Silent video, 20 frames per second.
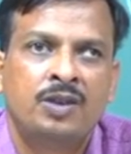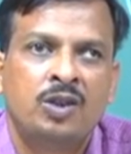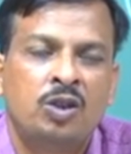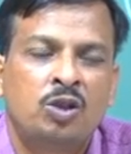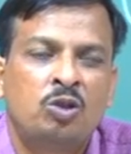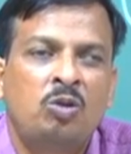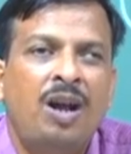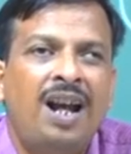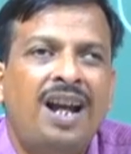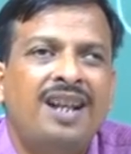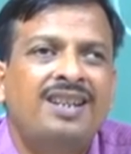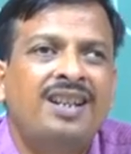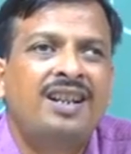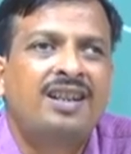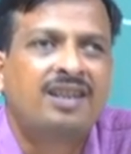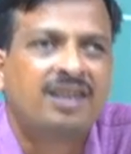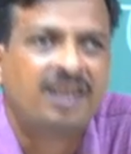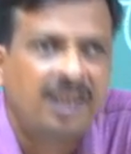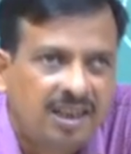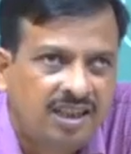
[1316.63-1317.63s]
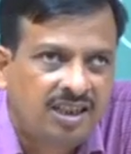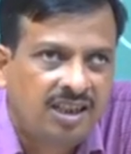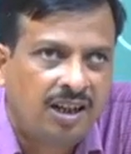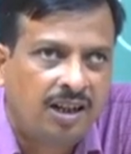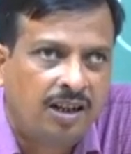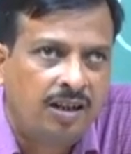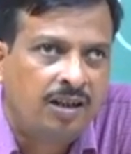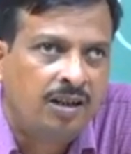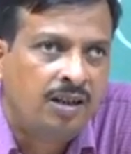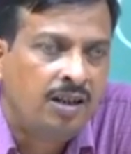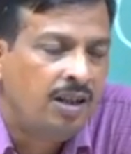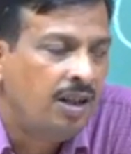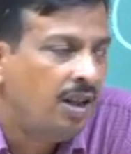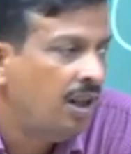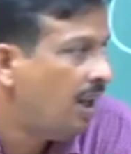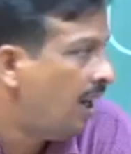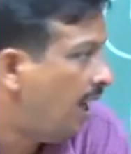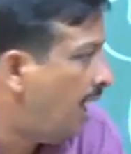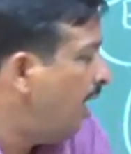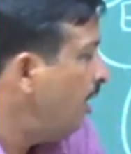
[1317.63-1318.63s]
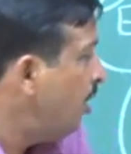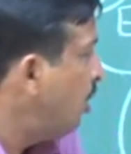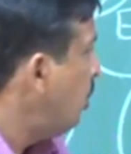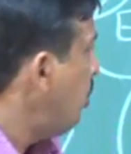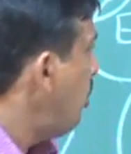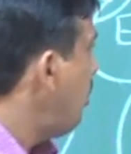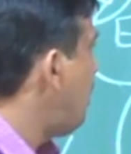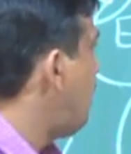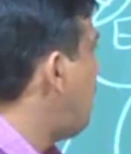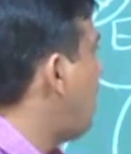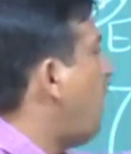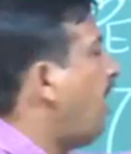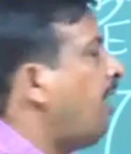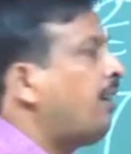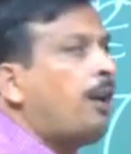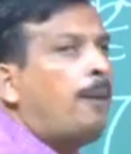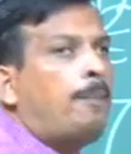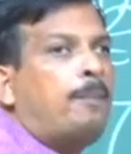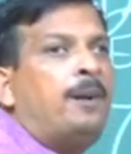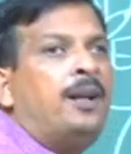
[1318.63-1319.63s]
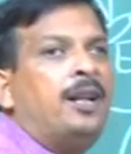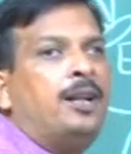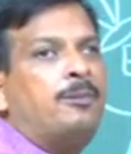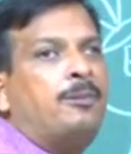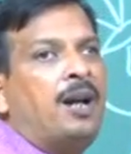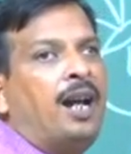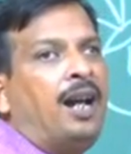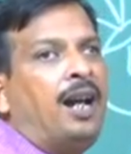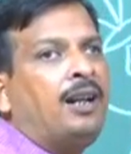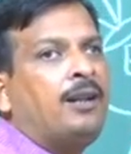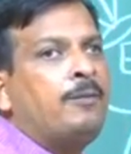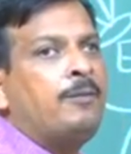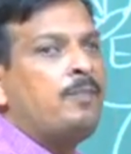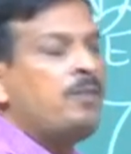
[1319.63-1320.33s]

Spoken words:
So, as a teacher, I should take the feedback